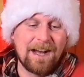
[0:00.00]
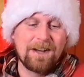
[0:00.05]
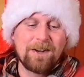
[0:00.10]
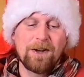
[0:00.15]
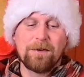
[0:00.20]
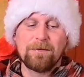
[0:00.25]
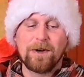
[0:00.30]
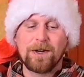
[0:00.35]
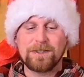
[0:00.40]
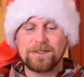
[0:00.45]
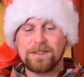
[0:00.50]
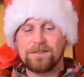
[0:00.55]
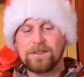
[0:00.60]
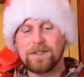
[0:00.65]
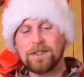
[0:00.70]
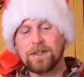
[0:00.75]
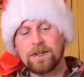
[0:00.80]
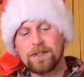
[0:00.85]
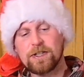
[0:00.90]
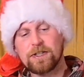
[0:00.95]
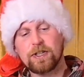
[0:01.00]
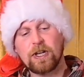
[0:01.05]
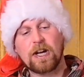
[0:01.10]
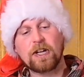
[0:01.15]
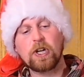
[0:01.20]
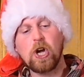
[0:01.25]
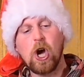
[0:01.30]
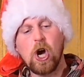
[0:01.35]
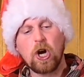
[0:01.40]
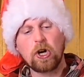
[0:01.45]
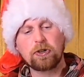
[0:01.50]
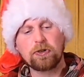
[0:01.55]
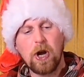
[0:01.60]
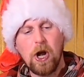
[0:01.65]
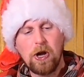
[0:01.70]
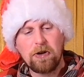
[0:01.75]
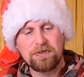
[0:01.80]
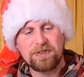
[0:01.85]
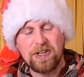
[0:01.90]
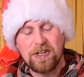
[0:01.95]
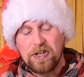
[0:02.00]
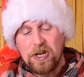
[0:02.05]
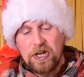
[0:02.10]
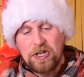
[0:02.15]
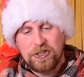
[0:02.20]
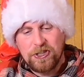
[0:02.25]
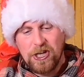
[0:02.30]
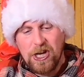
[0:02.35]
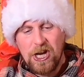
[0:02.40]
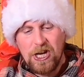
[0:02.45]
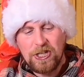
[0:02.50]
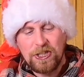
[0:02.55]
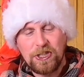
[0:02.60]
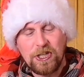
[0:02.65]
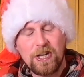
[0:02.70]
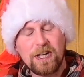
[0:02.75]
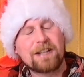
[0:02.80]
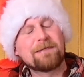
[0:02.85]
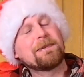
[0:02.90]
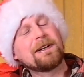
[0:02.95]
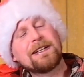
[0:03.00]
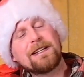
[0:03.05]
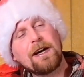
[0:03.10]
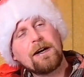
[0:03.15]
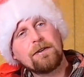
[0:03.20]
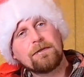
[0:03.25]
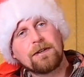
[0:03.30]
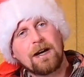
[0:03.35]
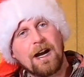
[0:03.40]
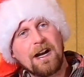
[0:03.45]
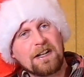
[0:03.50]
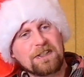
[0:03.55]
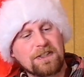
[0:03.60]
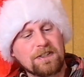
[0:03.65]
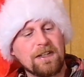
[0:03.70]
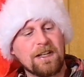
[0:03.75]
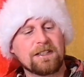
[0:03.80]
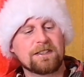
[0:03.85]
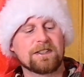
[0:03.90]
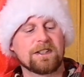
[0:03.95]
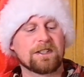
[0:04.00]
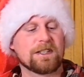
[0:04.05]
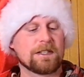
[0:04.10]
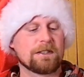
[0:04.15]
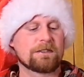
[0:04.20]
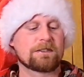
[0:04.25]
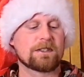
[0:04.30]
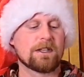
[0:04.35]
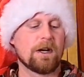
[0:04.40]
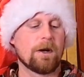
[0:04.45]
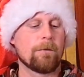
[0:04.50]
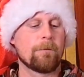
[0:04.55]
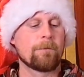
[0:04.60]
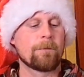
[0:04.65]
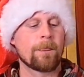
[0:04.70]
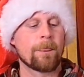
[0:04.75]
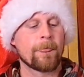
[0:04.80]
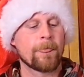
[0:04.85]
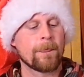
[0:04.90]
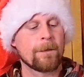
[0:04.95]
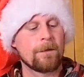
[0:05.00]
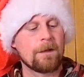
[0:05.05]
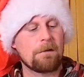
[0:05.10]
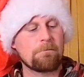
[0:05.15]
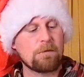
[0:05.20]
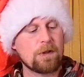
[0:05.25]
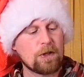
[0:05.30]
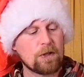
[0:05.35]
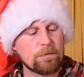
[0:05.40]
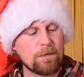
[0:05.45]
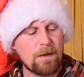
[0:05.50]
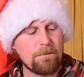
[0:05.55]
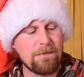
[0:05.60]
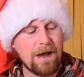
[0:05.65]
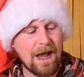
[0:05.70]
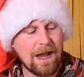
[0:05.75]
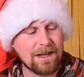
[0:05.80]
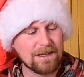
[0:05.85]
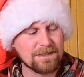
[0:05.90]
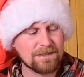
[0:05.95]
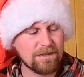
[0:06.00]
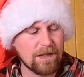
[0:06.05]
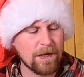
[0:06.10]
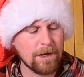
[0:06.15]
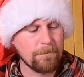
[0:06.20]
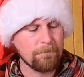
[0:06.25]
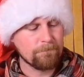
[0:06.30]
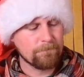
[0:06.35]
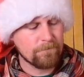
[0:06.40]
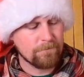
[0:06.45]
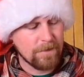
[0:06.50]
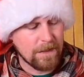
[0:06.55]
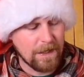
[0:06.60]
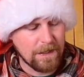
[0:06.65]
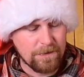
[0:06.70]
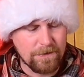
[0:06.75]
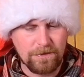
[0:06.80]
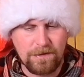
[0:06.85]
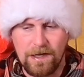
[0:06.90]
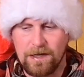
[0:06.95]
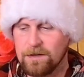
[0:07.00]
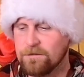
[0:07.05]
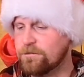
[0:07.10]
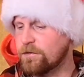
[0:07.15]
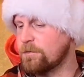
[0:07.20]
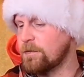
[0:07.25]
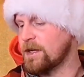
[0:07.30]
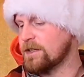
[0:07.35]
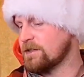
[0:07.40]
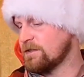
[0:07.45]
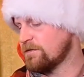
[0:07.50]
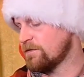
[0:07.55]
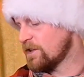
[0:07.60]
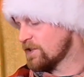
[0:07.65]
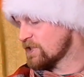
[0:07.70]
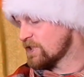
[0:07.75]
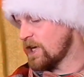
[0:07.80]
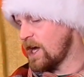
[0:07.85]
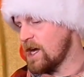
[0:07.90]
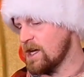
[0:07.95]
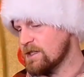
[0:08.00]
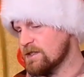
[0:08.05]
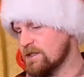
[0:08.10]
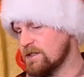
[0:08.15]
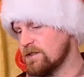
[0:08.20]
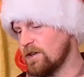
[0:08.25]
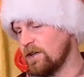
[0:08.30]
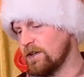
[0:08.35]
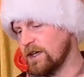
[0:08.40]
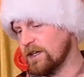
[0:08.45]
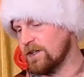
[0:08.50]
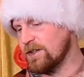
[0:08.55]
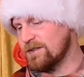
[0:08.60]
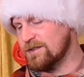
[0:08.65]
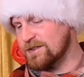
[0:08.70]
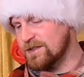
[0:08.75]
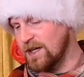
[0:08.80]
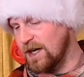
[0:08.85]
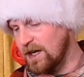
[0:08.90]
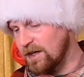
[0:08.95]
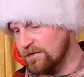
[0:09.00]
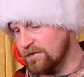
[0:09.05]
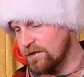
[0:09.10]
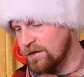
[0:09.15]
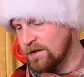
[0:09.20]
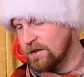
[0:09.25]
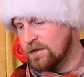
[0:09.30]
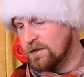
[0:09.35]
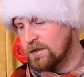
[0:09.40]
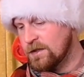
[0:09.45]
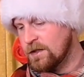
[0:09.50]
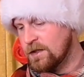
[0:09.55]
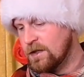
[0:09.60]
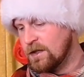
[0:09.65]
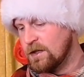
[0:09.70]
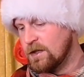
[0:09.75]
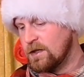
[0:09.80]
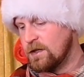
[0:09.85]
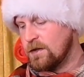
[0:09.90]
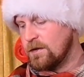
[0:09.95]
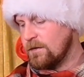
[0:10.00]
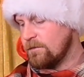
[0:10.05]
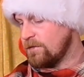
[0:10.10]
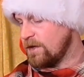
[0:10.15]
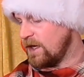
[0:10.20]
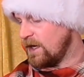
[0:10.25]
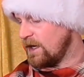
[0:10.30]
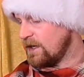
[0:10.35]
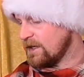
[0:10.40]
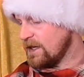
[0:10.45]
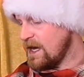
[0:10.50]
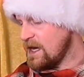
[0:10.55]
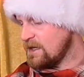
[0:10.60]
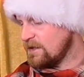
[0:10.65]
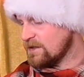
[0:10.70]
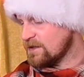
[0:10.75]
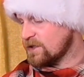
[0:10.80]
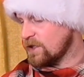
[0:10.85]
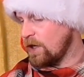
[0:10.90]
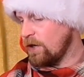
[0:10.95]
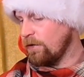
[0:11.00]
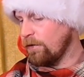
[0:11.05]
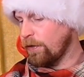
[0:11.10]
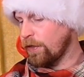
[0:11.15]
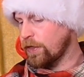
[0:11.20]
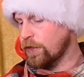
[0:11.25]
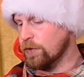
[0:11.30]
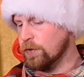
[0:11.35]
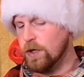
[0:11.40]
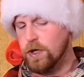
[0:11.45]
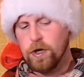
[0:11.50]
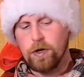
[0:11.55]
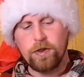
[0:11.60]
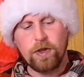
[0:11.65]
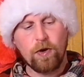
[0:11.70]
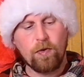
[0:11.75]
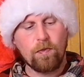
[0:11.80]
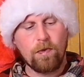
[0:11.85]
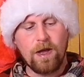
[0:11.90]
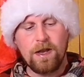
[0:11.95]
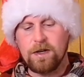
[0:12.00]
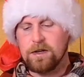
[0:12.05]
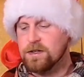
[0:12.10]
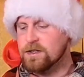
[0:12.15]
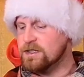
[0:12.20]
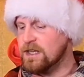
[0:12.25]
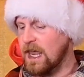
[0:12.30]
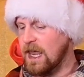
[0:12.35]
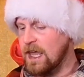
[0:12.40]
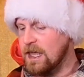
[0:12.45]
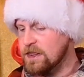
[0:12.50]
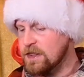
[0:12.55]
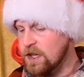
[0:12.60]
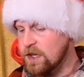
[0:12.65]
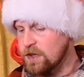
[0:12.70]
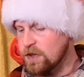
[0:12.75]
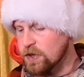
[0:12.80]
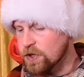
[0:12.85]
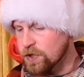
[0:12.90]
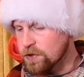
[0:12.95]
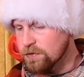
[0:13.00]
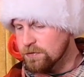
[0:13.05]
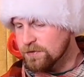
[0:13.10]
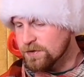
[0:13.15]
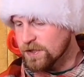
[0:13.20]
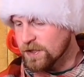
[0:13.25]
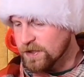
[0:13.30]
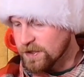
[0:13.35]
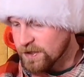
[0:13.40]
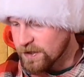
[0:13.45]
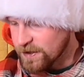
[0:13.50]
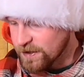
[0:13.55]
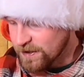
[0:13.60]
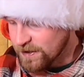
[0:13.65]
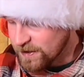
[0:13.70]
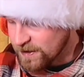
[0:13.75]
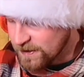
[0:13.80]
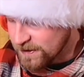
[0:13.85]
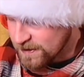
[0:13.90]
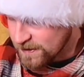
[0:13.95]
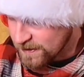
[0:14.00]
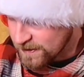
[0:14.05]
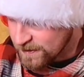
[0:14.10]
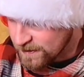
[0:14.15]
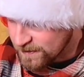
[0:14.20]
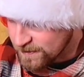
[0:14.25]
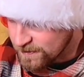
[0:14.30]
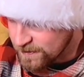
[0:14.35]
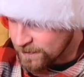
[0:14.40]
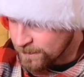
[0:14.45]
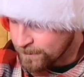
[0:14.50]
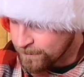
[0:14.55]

I know most of you are just like, oh, gross, sardine candy cane," But no, I actually like sardines, so I'm a little bit biased there. And I do like fermented fish sauce and all that good stuff. But yeah, let's go through the winners and the losers.